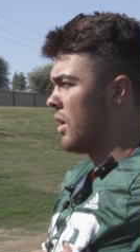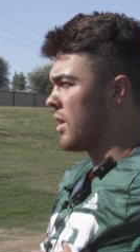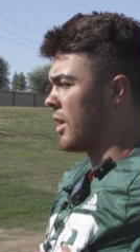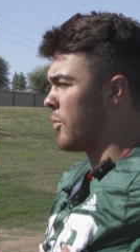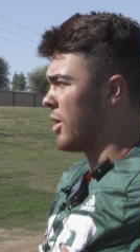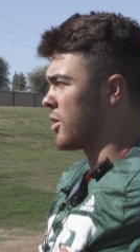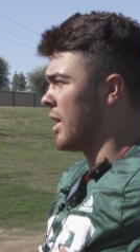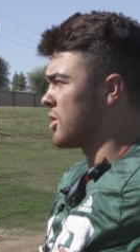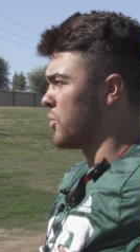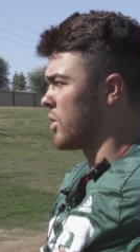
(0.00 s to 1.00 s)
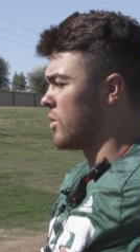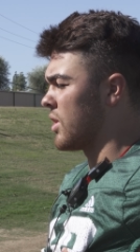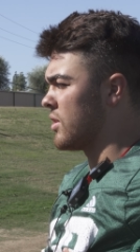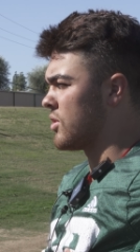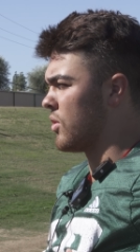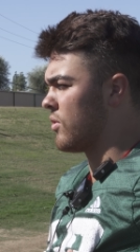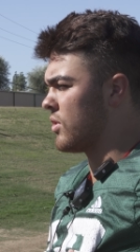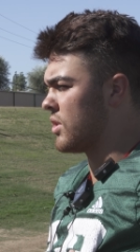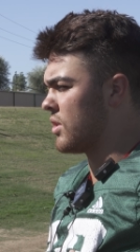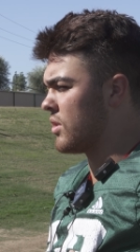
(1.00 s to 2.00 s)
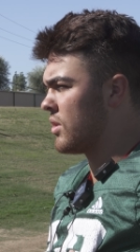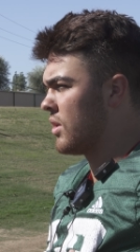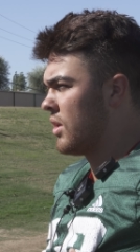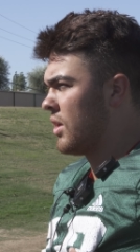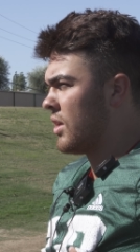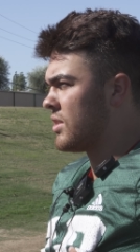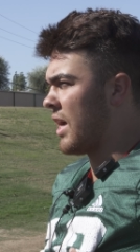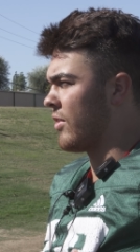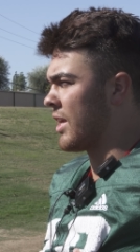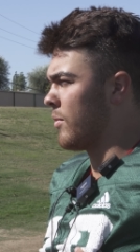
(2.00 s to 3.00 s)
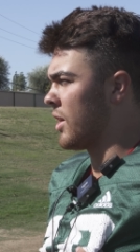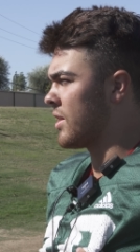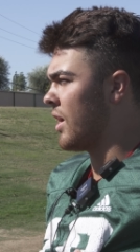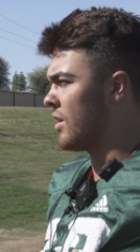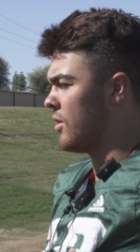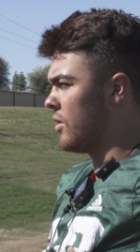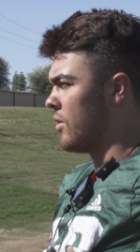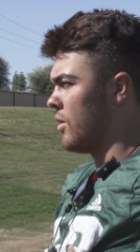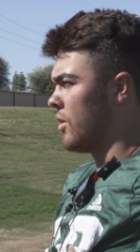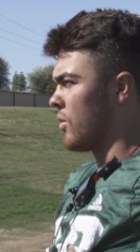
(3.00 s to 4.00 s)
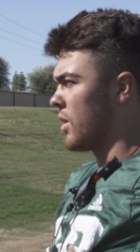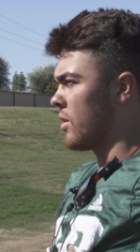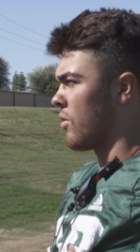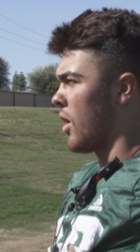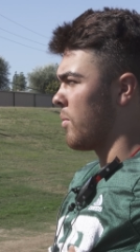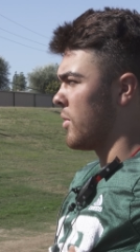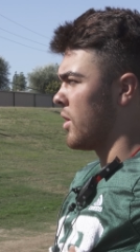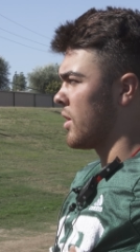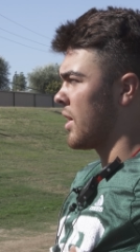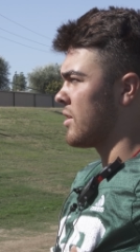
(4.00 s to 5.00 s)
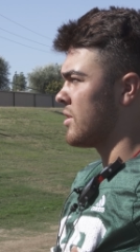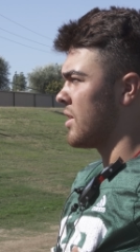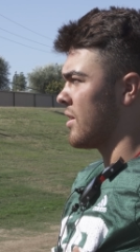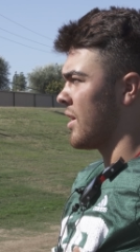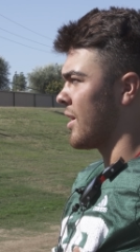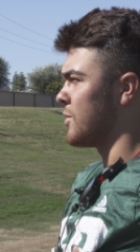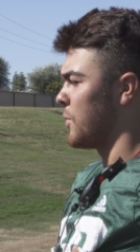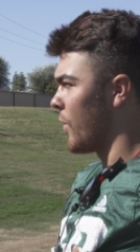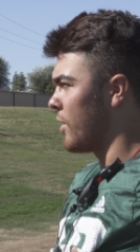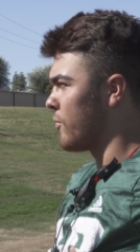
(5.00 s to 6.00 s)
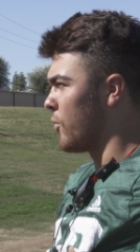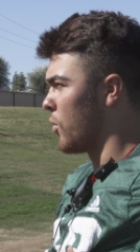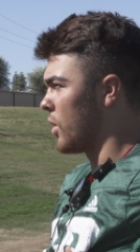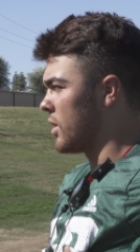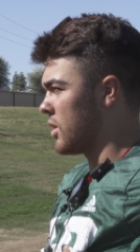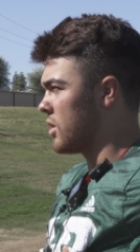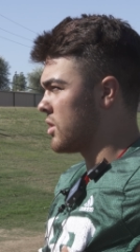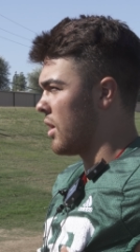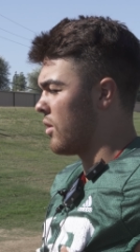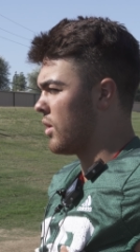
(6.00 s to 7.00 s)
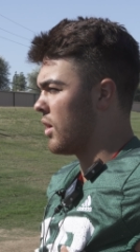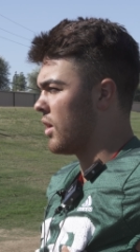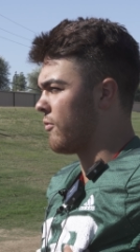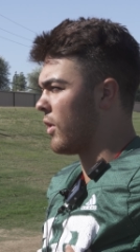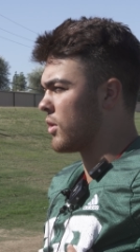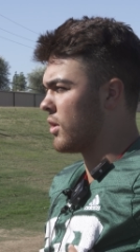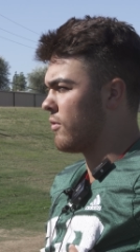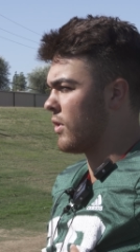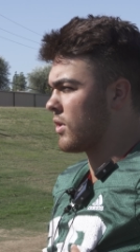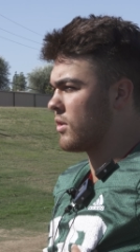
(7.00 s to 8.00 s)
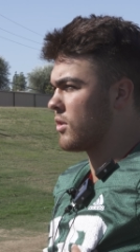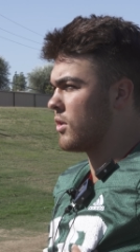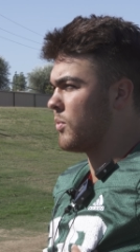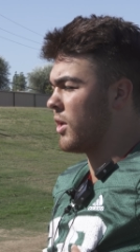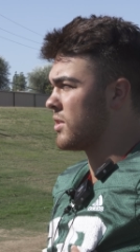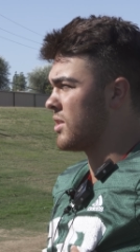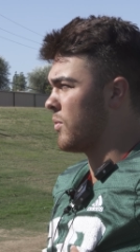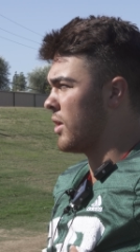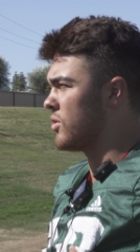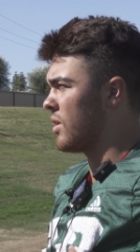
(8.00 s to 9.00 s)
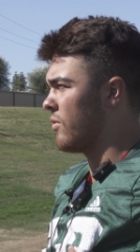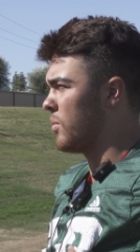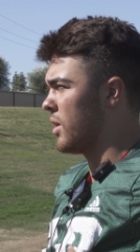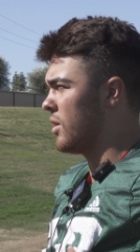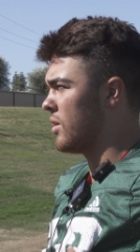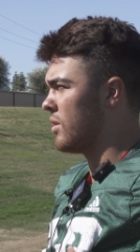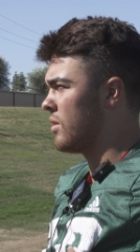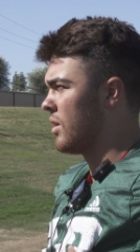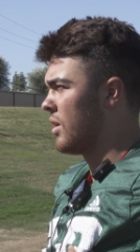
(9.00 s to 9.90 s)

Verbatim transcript: getting a better connection with those guys. So to, to to have a game like that and you know get crop uh, the catches that that guy's been waiting for and a touchdown, uh, it felt good. It felt good to be on the same page with everybody and